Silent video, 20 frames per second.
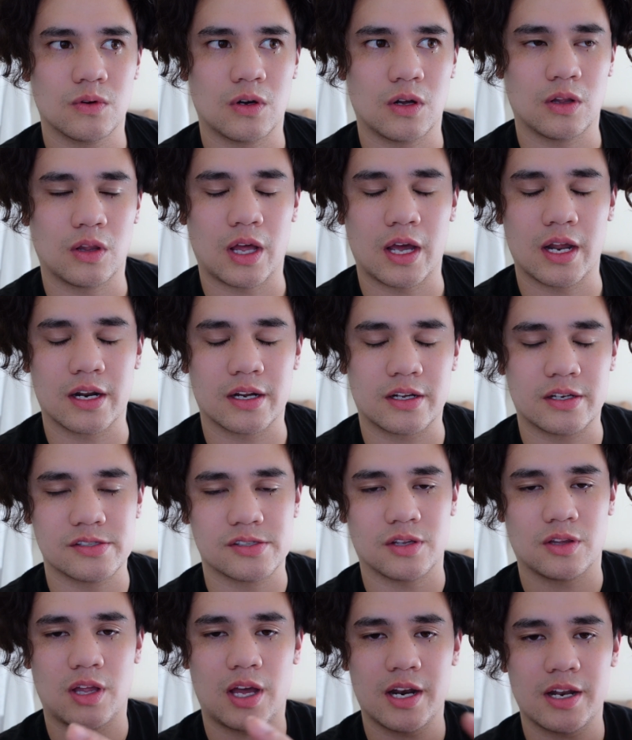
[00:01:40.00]
a lot because
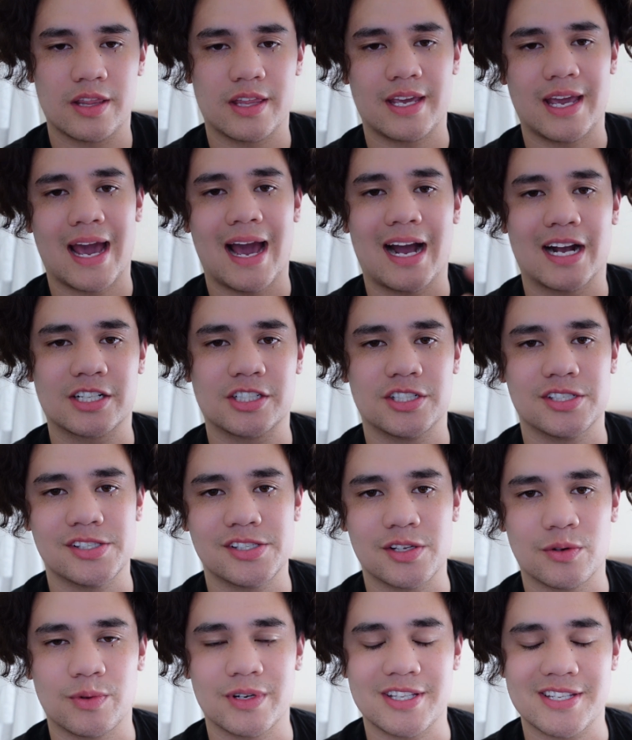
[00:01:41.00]
a lot of the
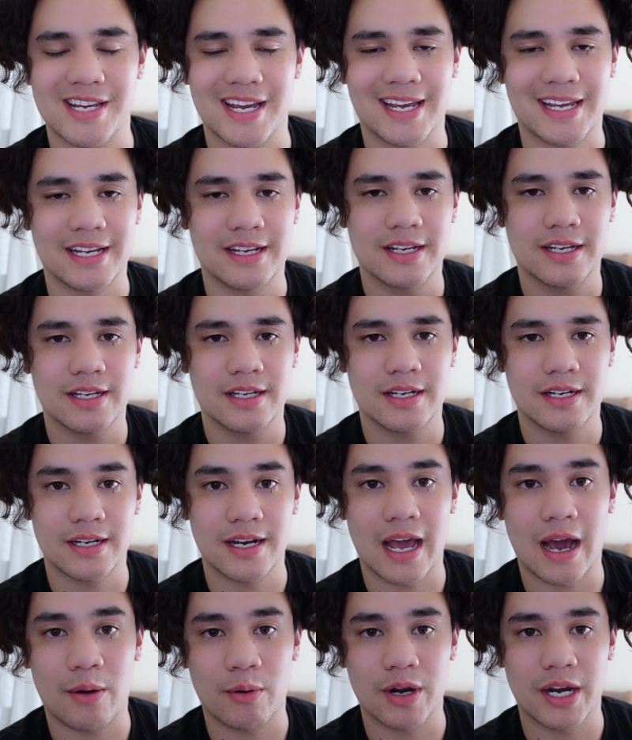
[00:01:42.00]
actions that we take
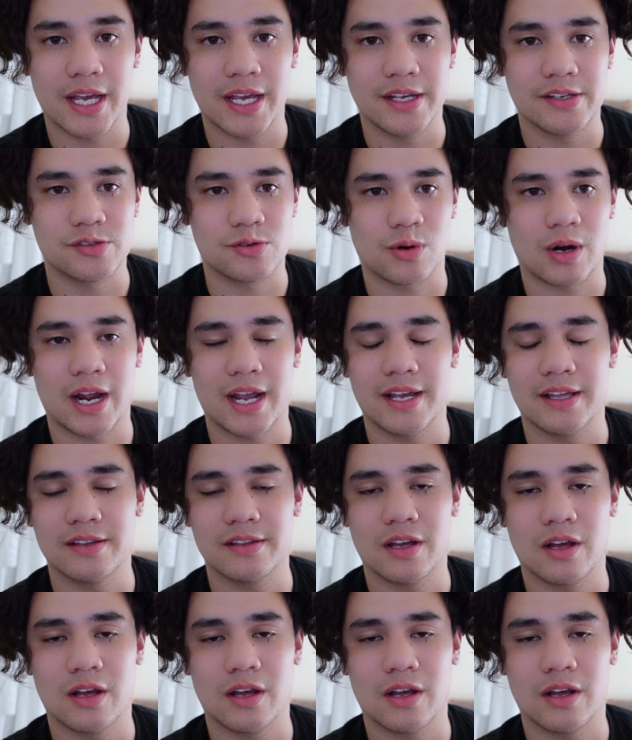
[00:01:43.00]
nowadays, right?